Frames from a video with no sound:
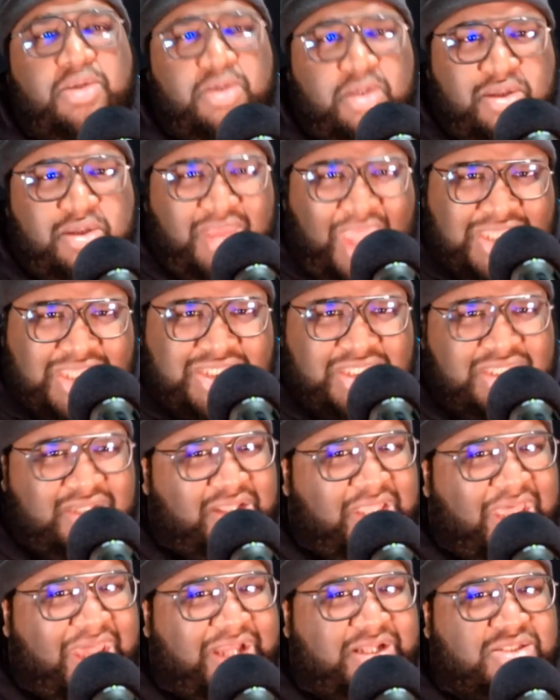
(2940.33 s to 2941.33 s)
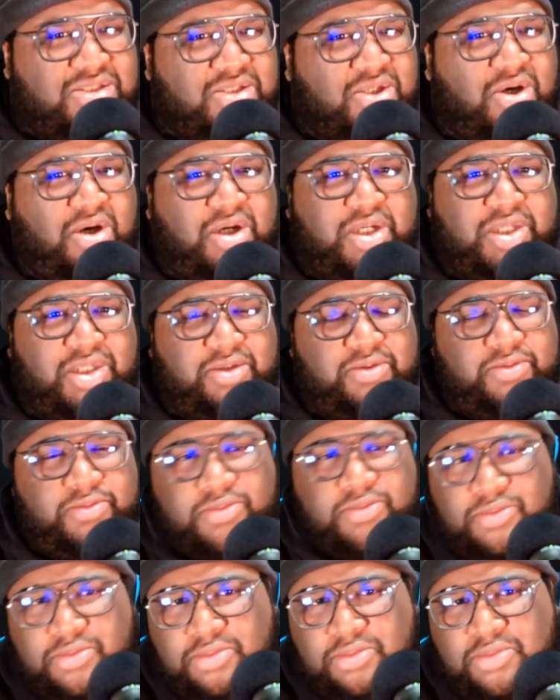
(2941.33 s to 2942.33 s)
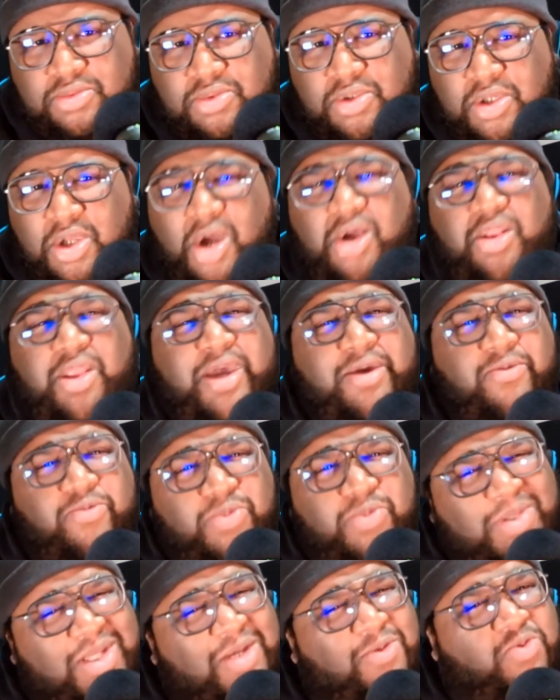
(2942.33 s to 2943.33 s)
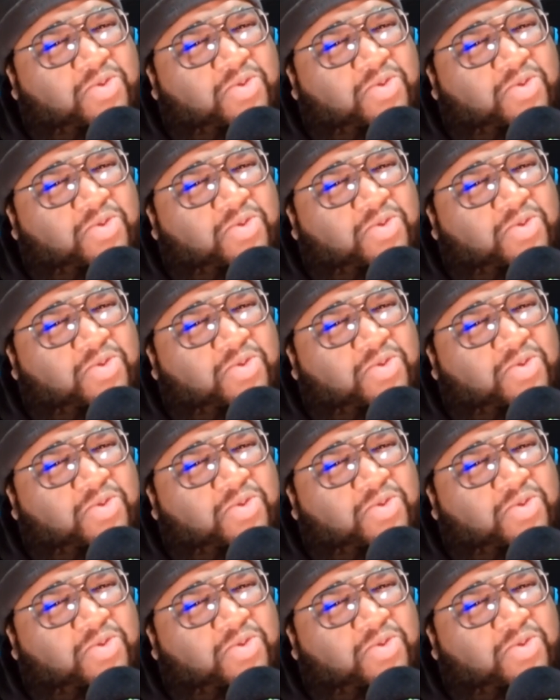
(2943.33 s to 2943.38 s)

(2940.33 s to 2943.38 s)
I see a lot of talking. Y'all like being real